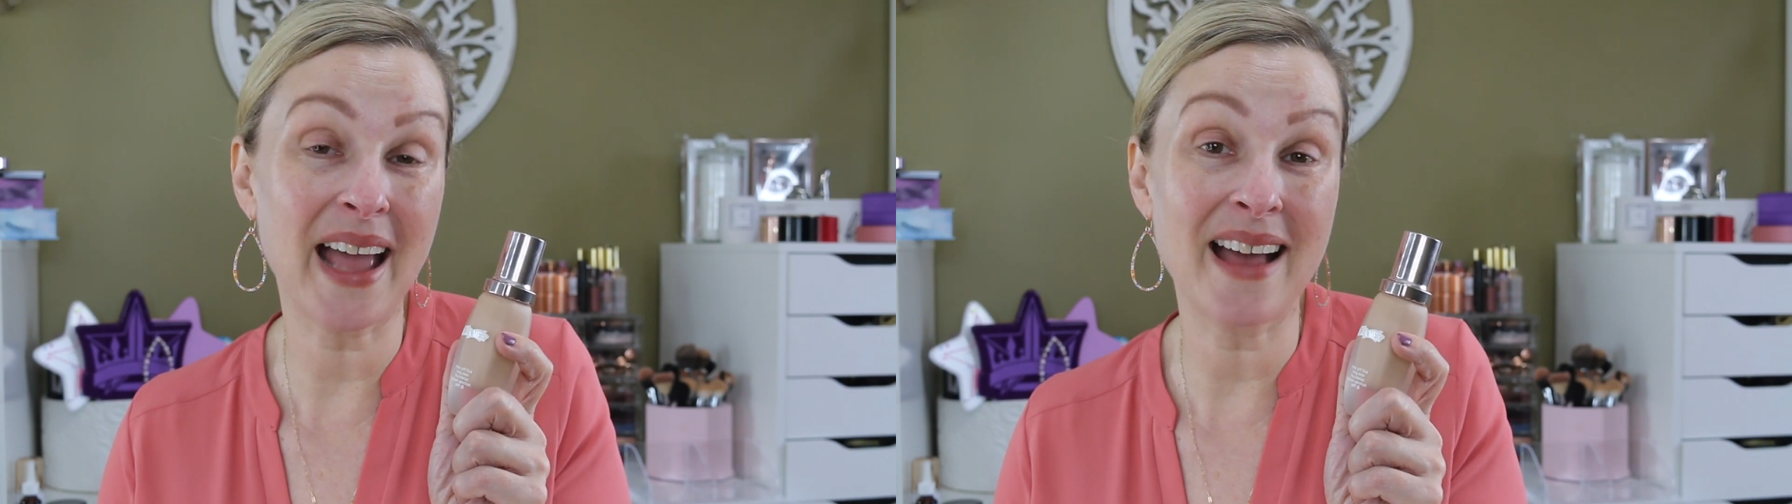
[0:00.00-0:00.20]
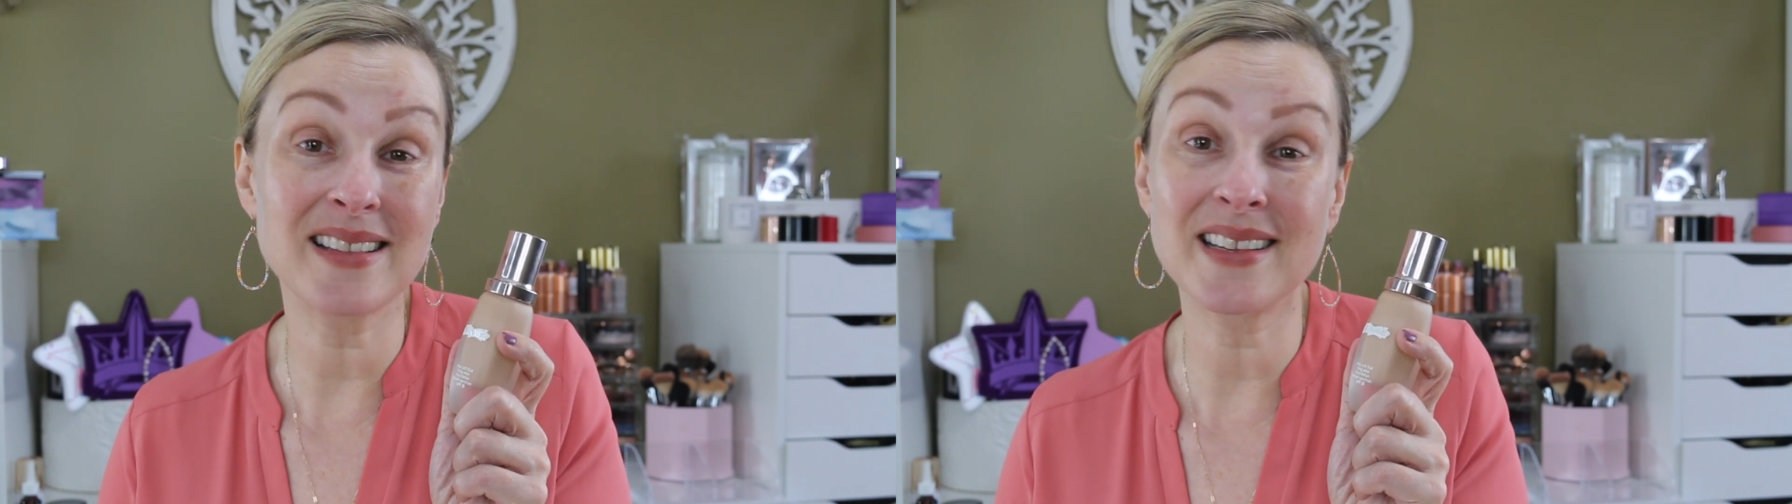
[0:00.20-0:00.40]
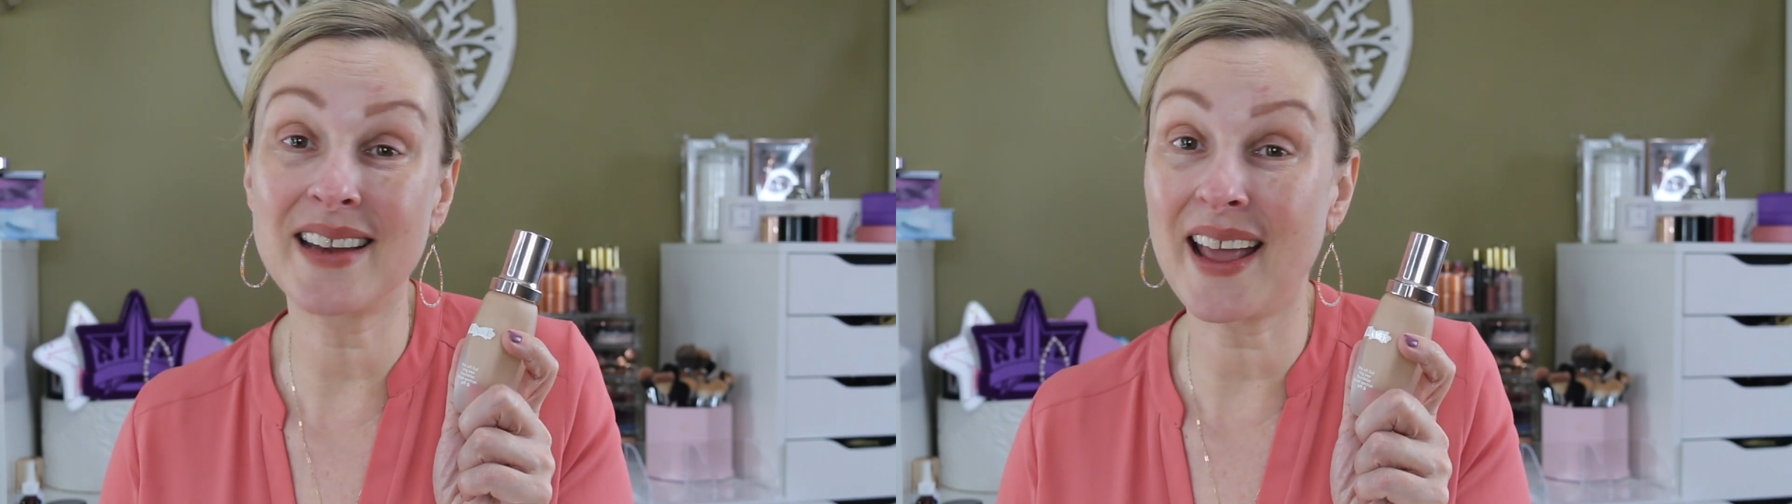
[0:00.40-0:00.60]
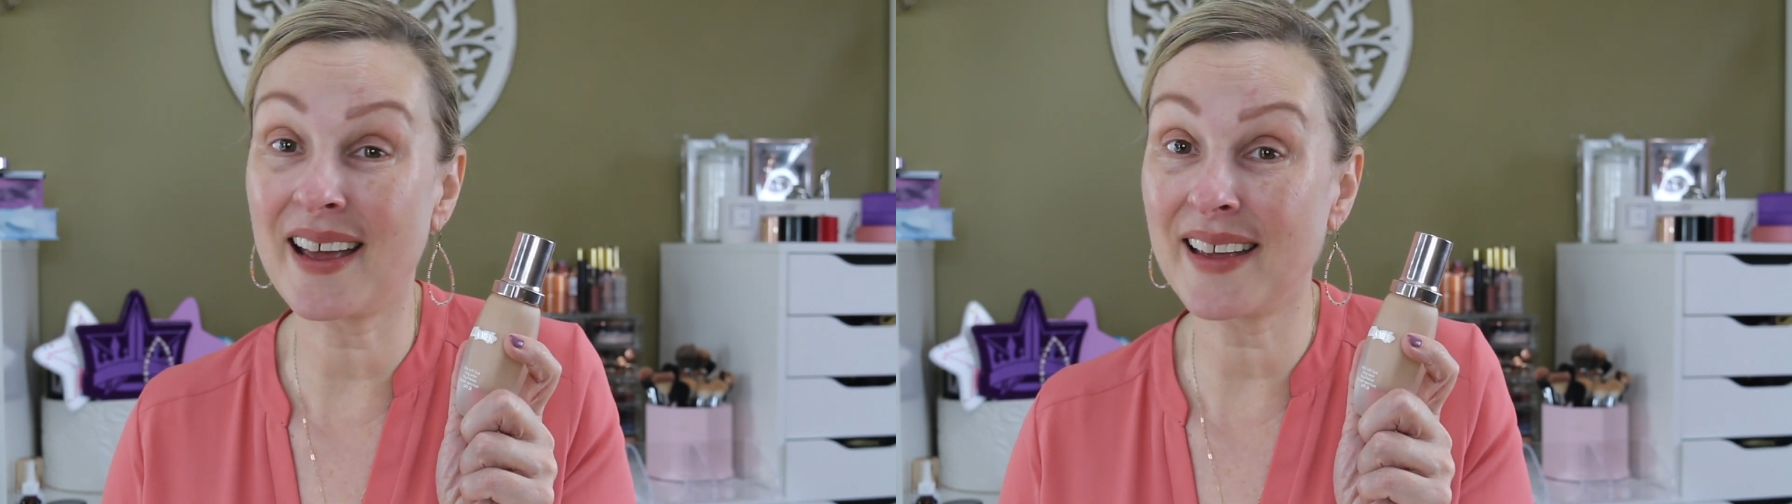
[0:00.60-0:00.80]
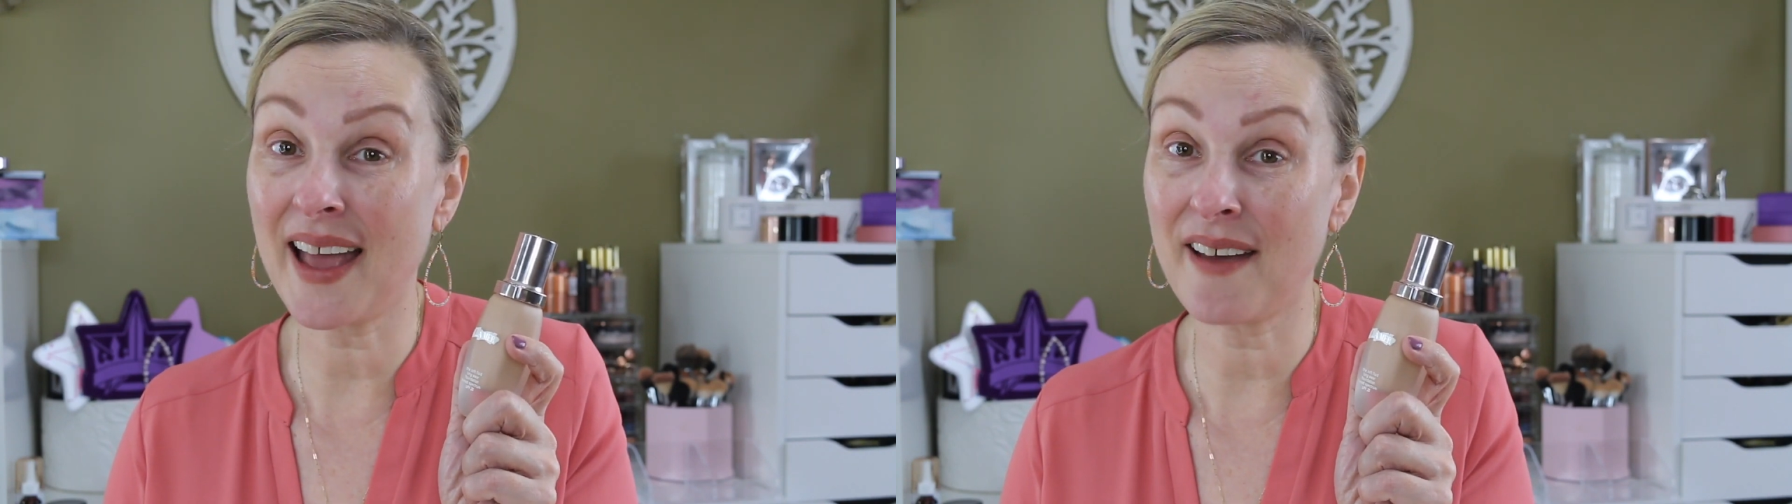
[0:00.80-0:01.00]
acid
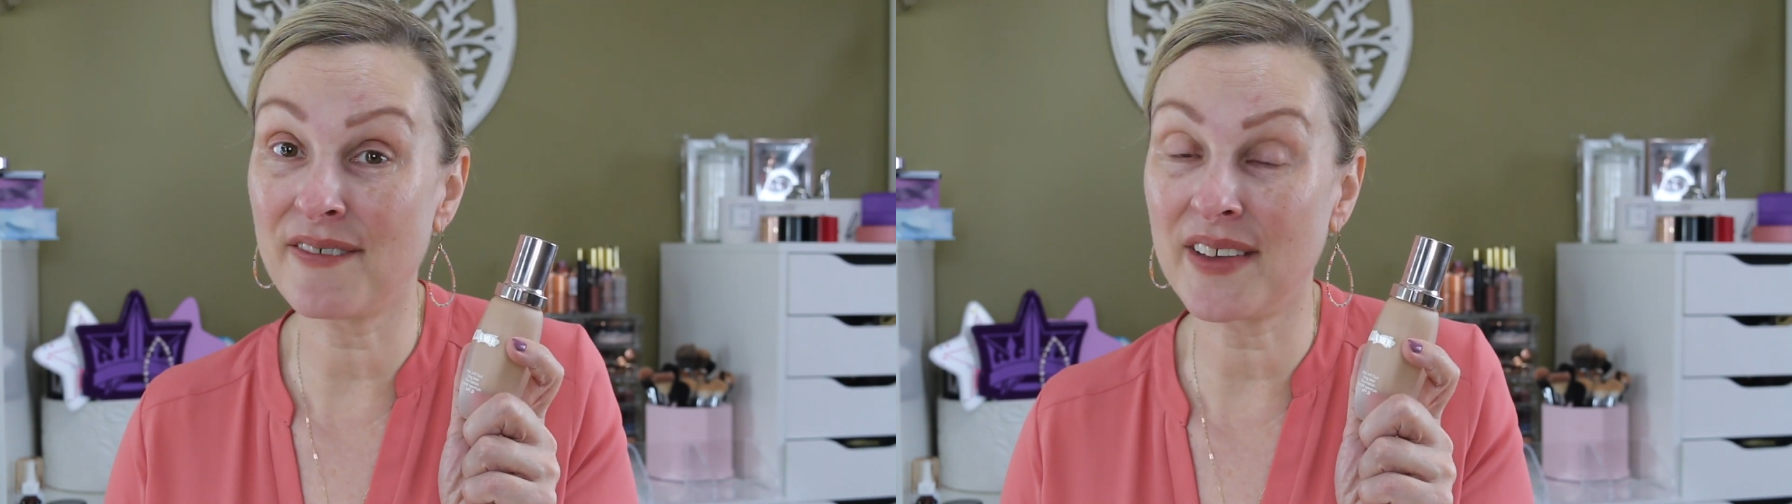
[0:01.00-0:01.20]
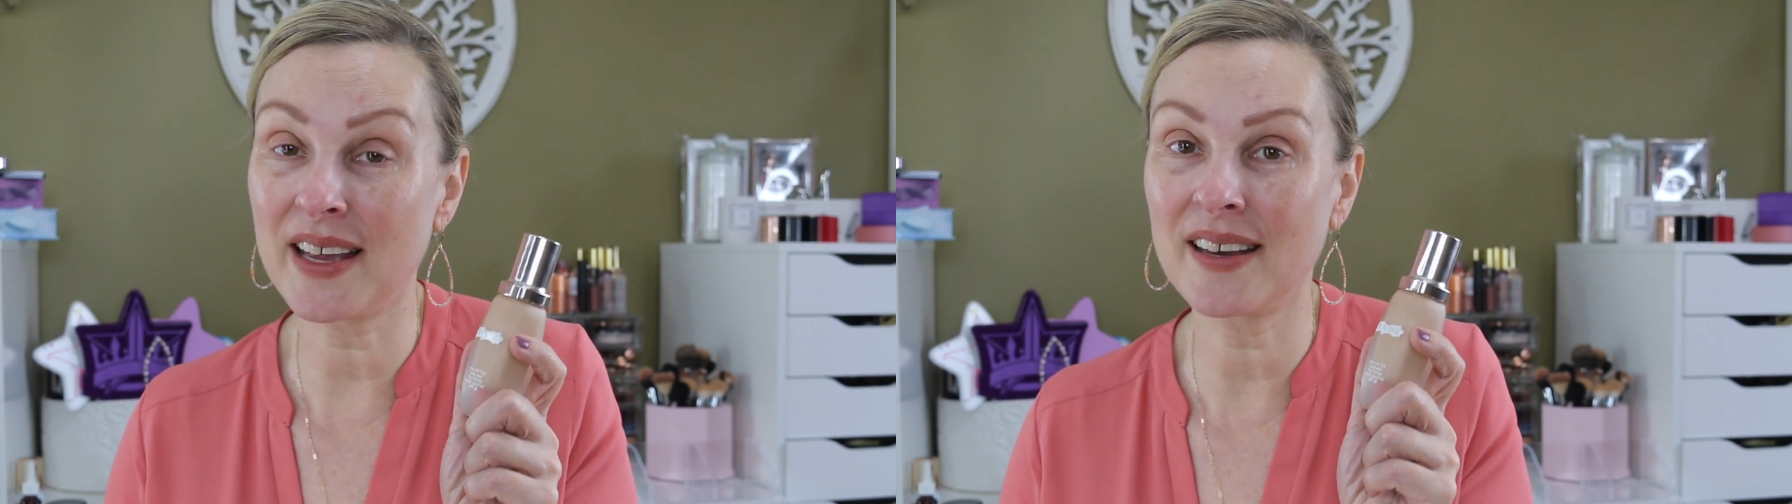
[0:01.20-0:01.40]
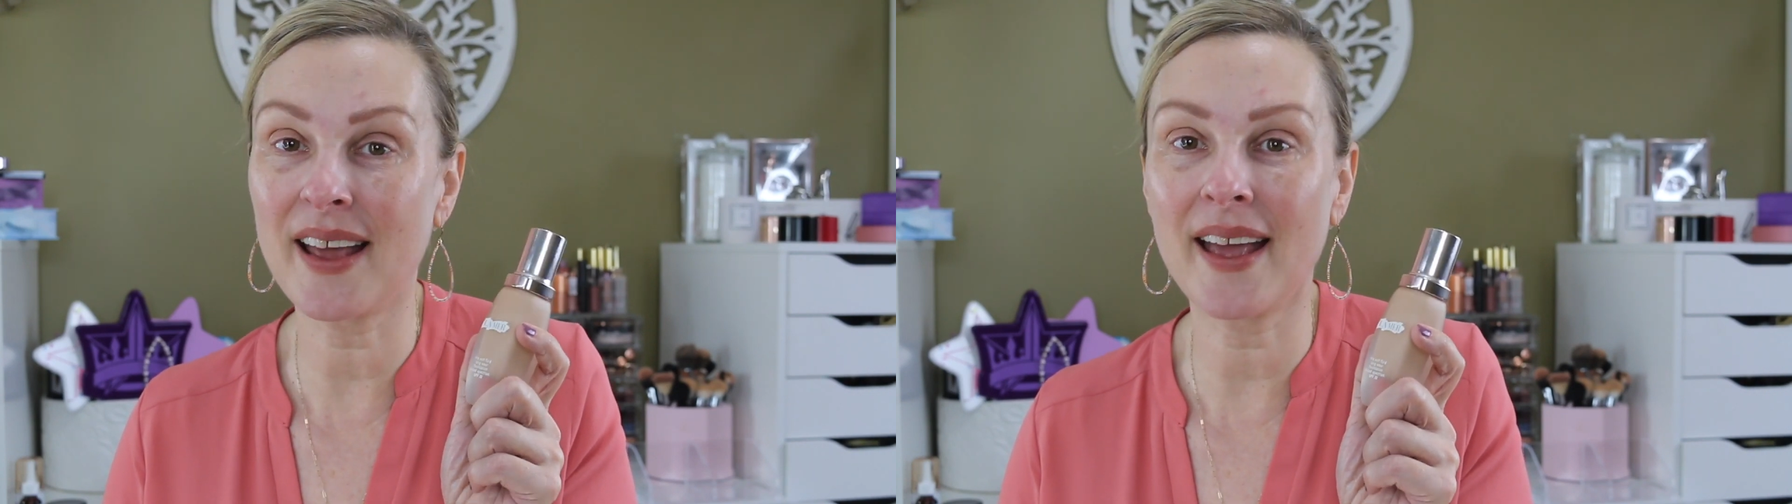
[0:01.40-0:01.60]
and caffeine,